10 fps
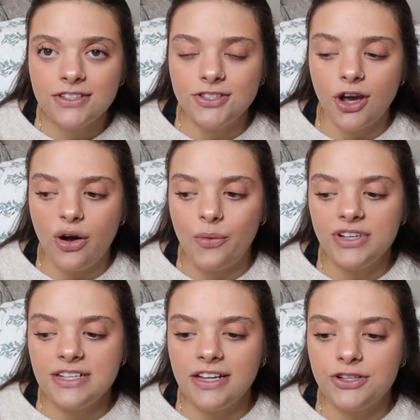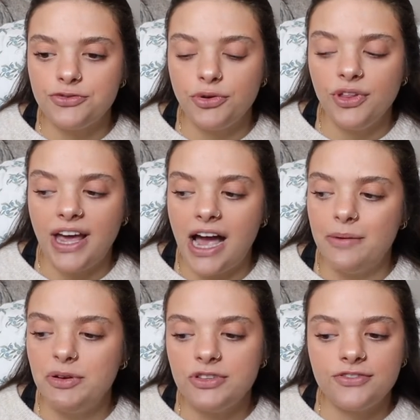So I wasn't like truly
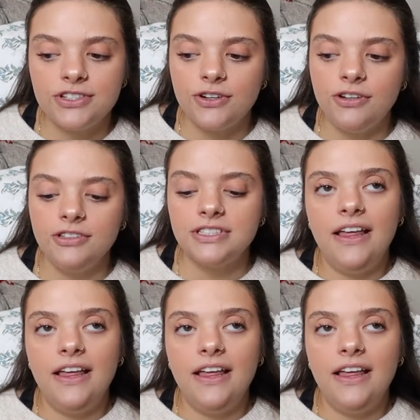happy with the result.